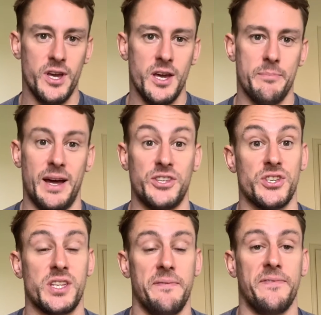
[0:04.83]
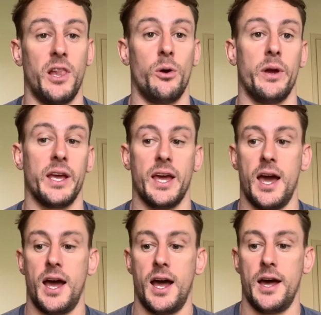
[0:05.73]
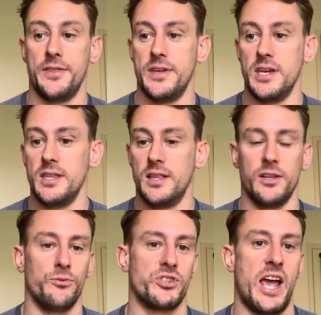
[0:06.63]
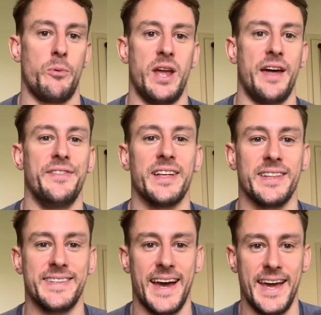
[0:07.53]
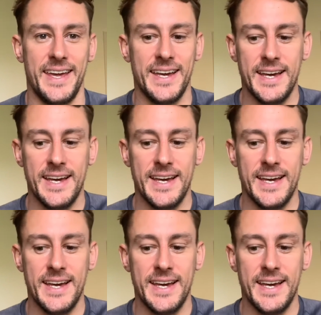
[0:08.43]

but just in following the little chat we had the other day